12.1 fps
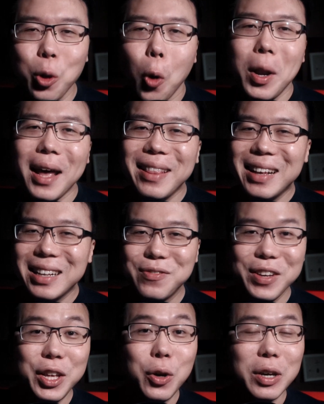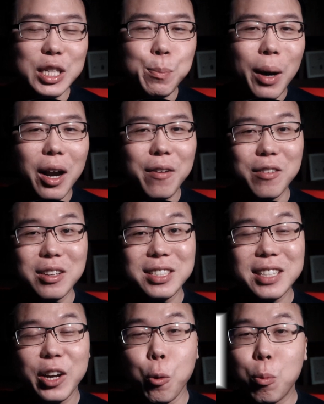know that this video is part of the
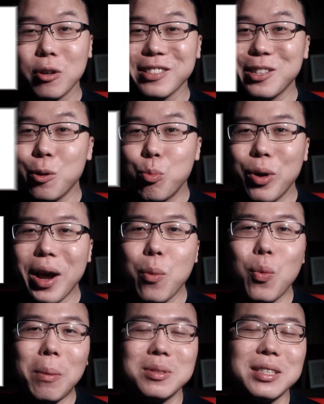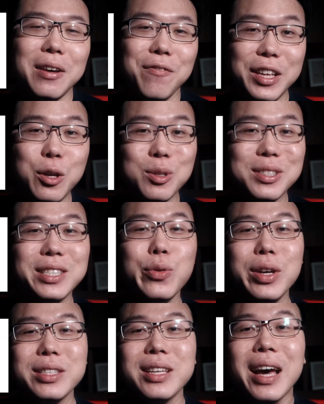Start Your Personal Brand website video
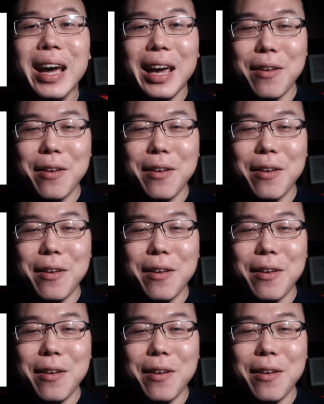series.